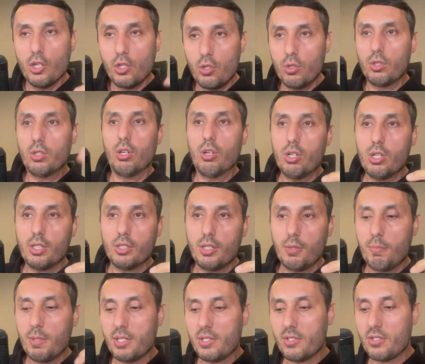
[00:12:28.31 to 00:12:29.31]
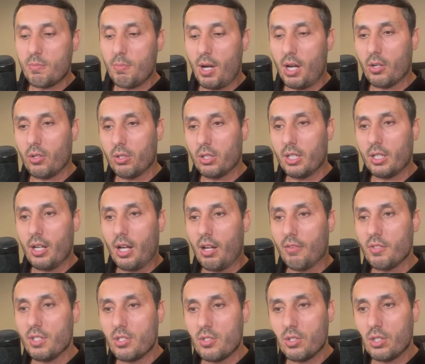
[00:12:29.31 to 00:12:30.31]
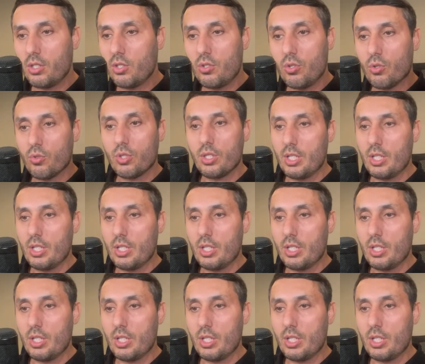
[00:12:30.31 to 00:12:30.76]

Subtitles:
You're learning the business model, then obviously you don't